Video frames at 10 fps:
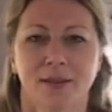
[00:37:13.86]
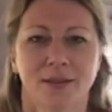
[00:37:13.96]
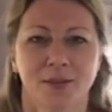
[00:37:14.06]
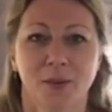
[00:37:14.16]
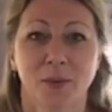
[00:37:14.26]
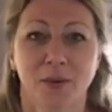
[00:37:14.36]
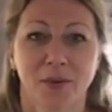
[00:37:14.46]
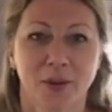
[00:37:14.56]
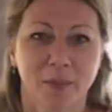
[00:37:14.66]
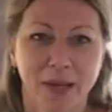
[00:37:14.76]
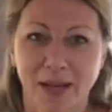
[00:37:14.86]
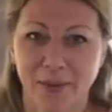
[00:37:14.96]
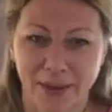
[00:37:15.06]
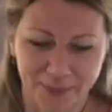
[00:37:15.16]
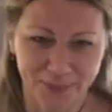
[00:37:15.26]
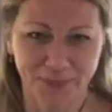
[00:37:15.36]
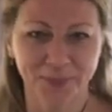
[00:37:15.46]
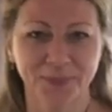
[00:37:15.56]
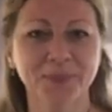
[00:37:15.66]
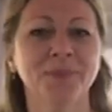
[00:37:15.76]
We won't go there. But anyway,
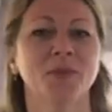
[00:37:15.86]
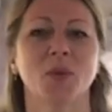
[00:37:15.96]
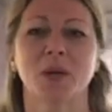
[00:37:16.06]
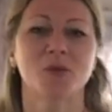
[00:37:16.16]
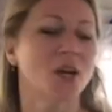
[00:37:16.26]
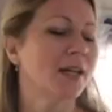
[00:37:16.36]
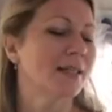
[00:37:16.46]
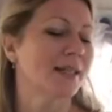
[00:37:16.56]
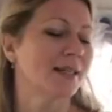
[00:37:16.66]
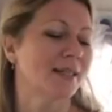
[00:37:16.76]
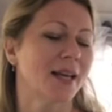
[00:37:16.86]
what I'm trying to say is